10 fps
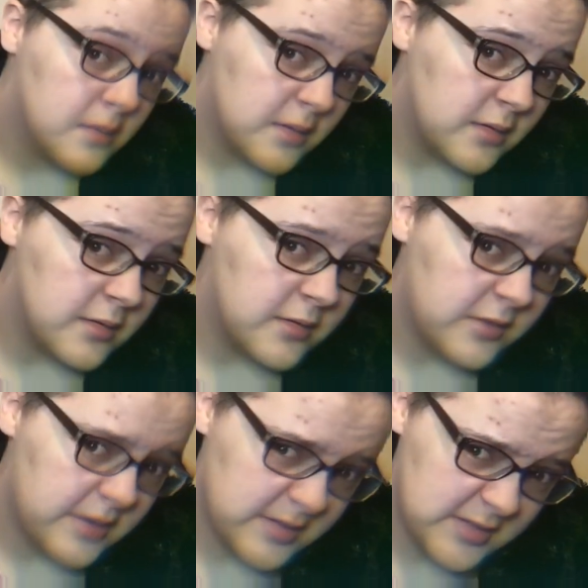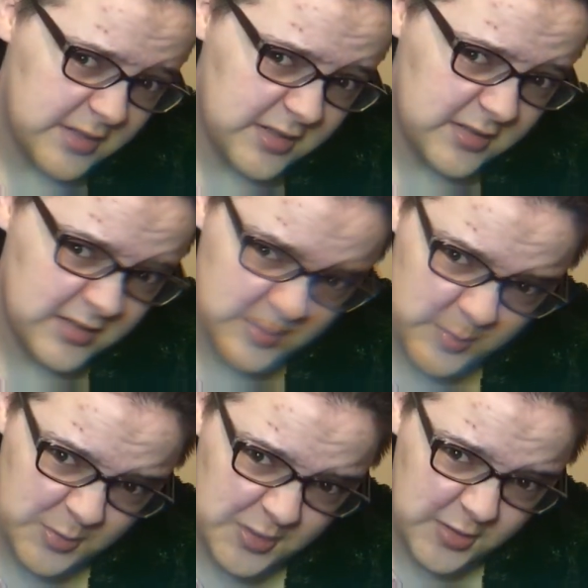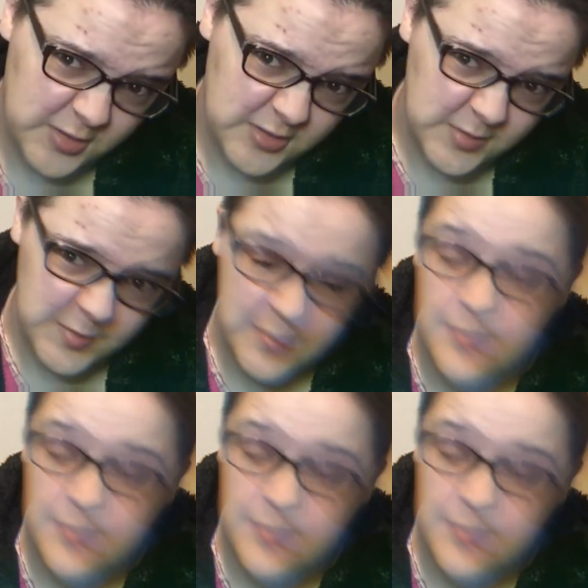I got the new hairstyle. It's pretty awesome.